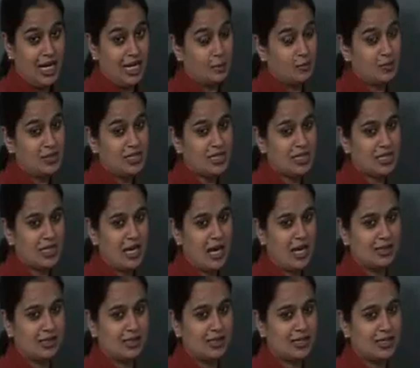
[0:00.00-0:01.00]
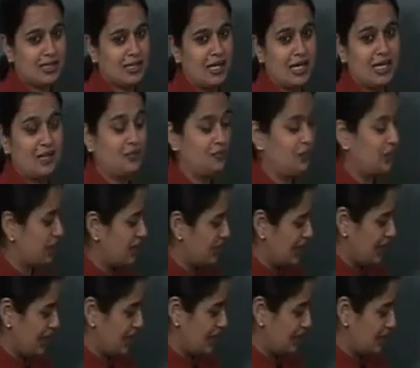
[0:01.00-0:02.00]
It will start its life
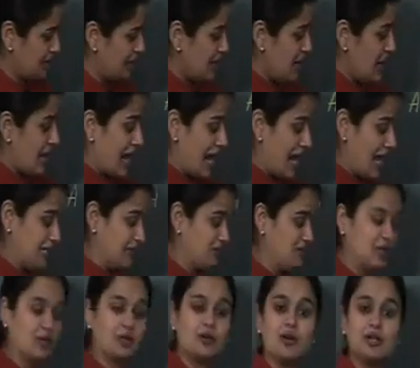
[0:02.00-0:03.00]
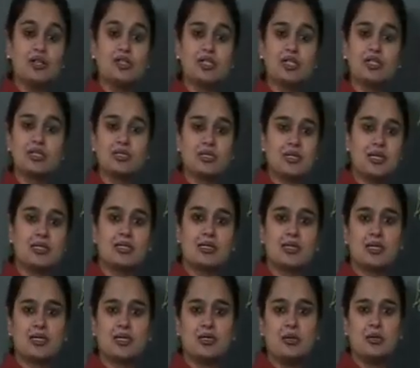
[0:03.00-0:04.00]
again. And if the
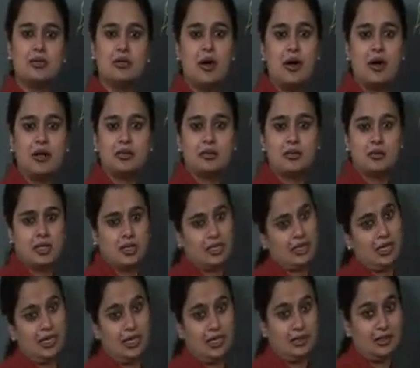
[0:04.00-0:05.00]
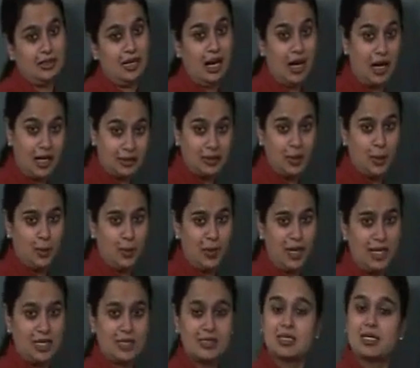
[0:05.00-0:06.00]
consciousness is not regained,
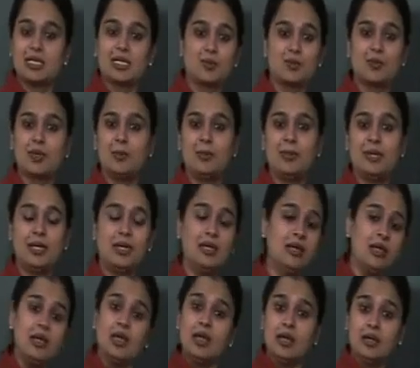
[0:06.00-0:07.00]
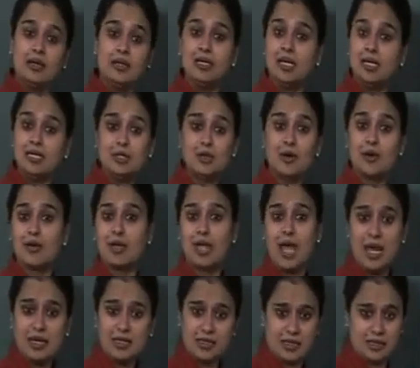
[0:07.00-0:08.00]
otherwise it will be dead
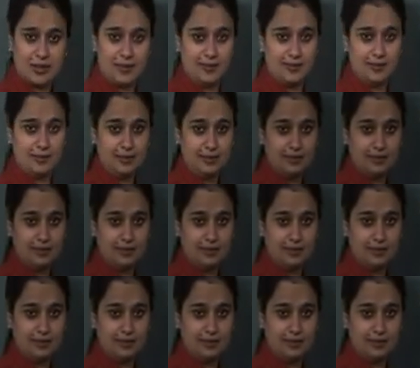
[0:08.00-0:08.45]
organism.